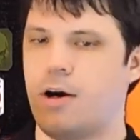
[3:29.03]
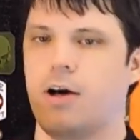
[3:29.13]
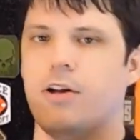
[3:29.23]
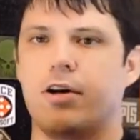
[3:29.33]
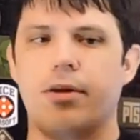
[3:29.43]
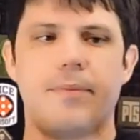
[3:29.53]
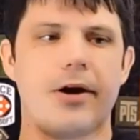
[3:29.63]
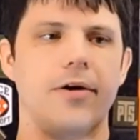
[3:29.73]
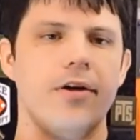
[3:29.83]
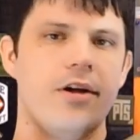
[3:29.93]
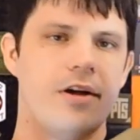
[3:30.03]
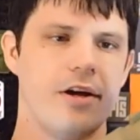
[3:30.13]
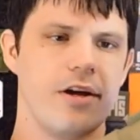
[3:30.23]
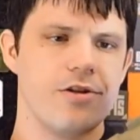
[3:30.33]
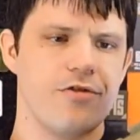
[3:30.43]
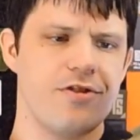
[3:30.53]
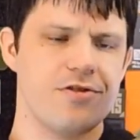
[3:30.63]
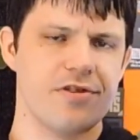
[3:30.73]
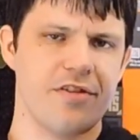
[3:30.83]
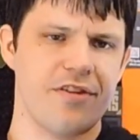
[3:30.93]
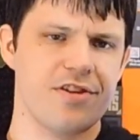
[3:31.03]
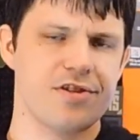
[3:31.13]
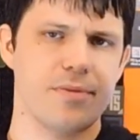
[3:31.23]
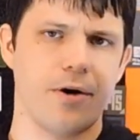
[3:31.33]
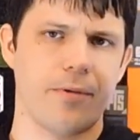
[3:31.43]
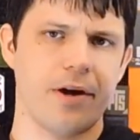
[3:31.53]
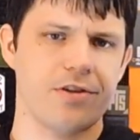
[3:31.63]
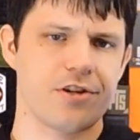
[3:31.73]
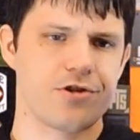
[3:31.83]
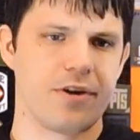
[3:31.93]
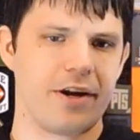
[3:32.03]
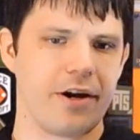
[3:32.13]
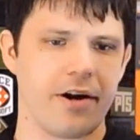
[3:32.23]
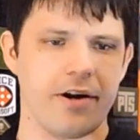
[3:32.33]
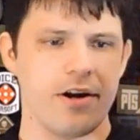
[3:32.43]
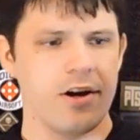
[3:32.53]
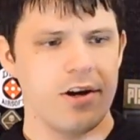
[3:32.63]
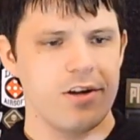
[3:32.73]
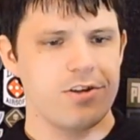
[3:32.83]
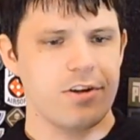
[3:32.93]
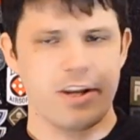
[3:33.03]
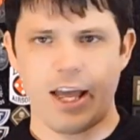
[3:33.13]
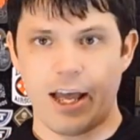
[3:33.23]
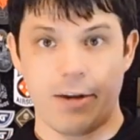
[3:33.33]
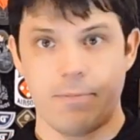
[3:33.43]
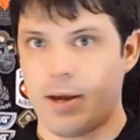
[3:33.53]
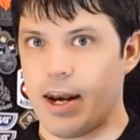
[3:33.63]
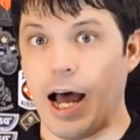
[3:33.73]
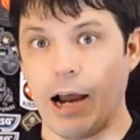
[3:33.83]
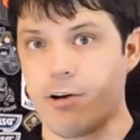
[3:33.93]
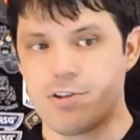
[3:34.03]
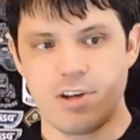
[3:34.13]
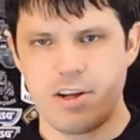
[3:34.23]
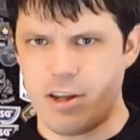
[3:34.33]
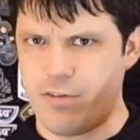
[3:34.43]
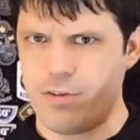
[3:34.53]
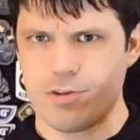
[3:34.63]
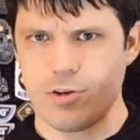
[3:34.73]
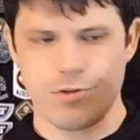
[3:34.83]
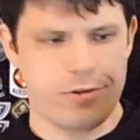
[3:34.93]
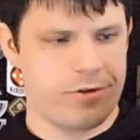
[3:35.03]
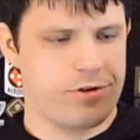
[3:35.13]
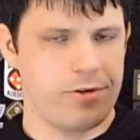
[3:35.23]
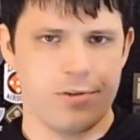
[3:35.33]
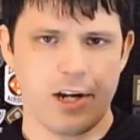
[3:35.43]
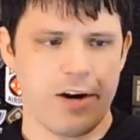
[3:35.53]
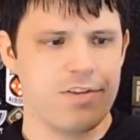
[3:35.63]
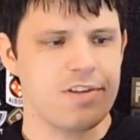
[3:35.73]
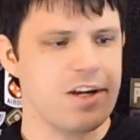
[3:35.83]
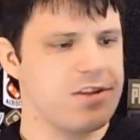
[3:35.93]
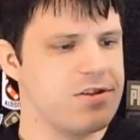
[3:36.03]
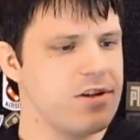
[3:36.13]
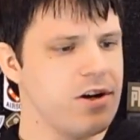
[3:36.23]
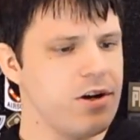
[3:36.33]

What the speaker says: along the barrel, it also features a very small rail section right here, so you can add an iron sight if you so choose to use iron sights,